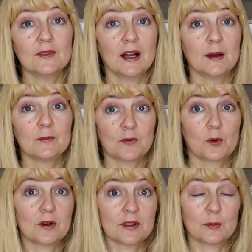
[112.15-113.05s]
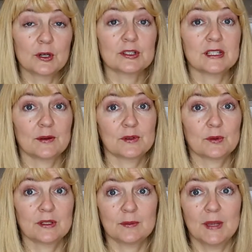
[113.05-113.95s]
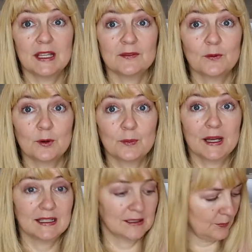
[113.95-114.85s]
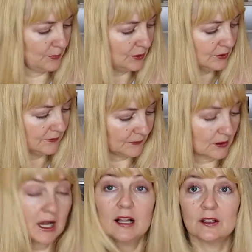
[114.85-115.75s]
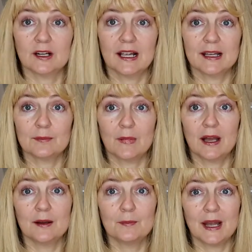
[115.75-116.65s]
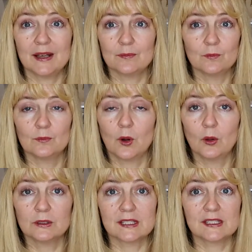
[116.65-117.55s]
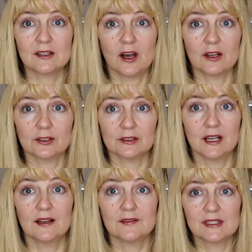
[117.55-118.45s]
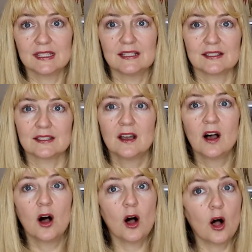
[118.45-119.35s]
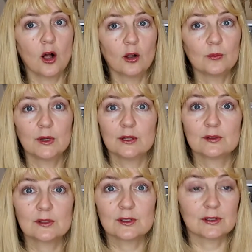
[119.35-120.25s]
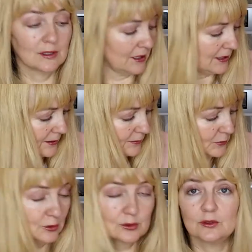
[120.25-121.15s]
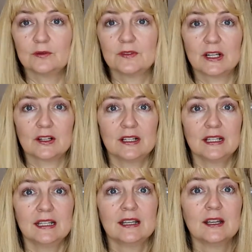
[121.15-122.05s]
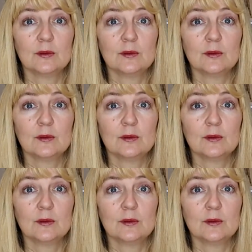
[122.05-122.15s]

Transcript: um, for the person I was going to make it for, but it's a beautiful color, and um, my oldest daughter loves these almost um, neutral, very